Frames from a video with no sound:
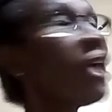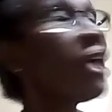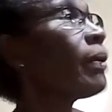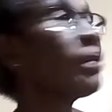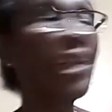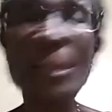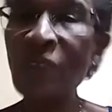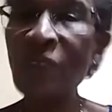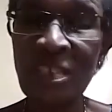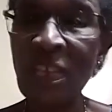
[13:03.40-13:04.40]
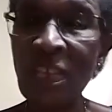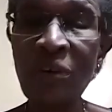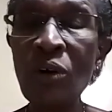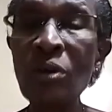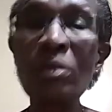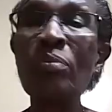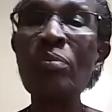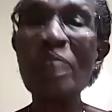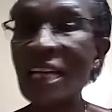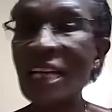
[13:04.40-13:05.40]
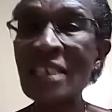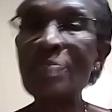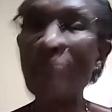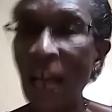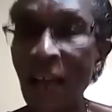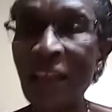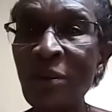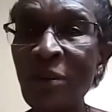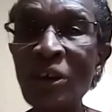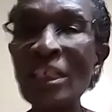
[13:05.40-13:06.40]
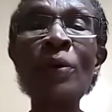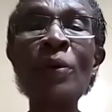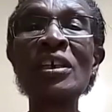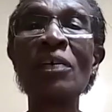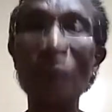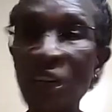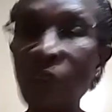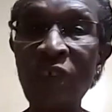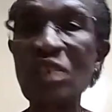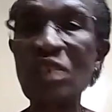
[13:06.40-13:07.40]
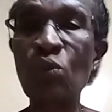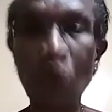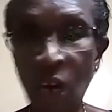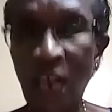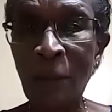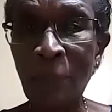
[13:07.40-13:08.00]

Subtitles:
and I would leave him several meters behind because I was a very fast walker.